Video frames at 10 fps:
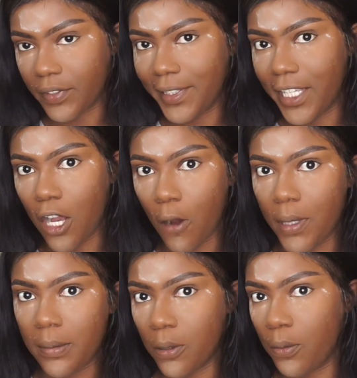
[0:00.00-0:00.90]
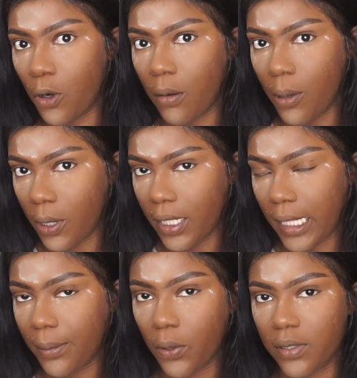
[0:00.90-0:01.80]
tell people more about it,
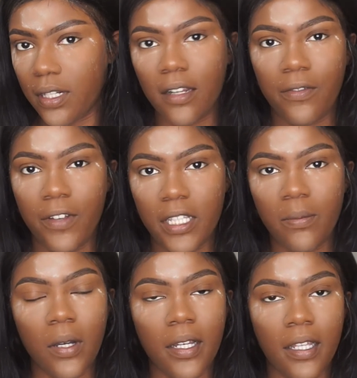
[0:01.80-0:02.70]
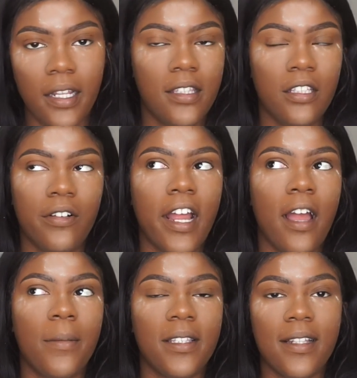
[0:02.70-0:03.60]
like post it on Facebook and
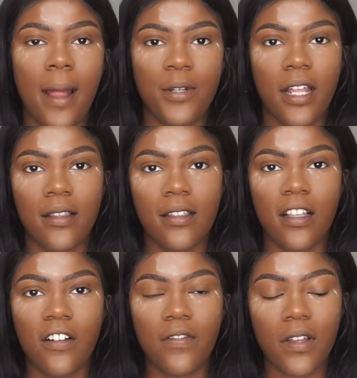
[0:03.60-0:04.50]
Instagram and Snapchat and stuff.